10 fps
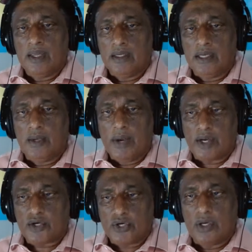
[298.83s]
the
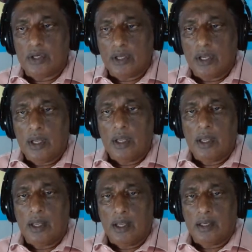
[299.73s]
direction
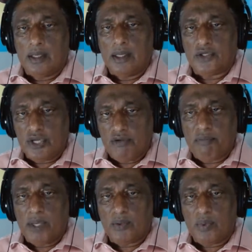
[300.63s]
and
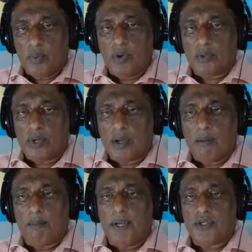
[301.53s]
achievement we want to
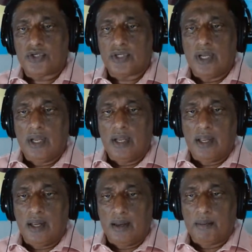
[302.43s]
accomplish
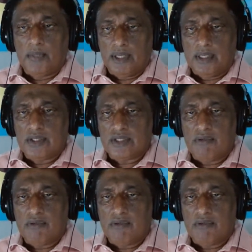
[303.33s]
in these